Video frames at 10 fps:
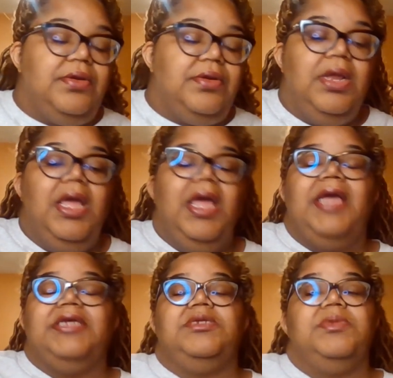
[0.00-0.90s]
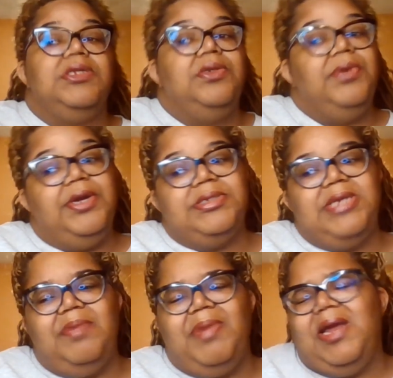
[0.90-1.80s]
And she was a little irritated by that,
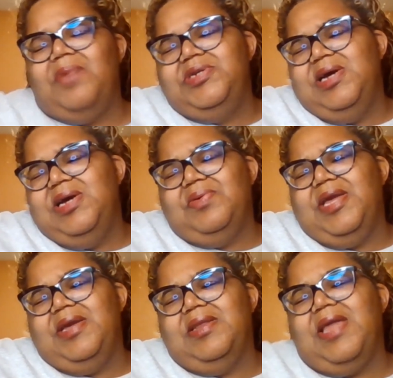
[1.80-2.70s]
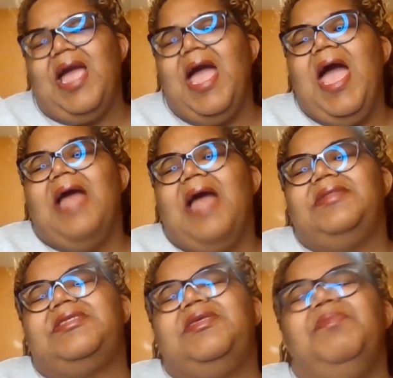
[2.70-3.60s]
which I don't care. Like, to me,
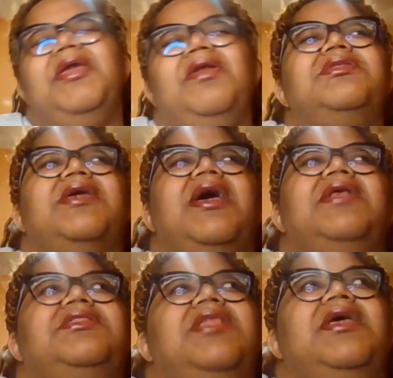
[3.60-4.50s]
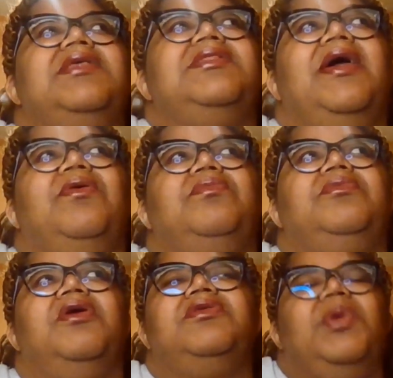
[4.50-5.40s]
those are the kinds of things, like, don't
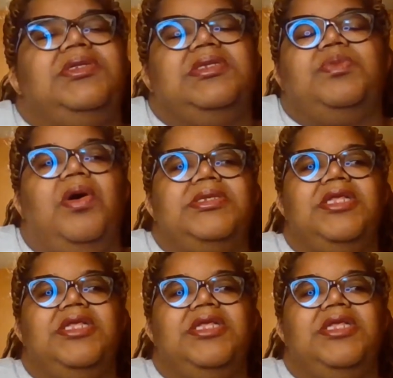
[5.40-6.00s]
sweat the small stuff.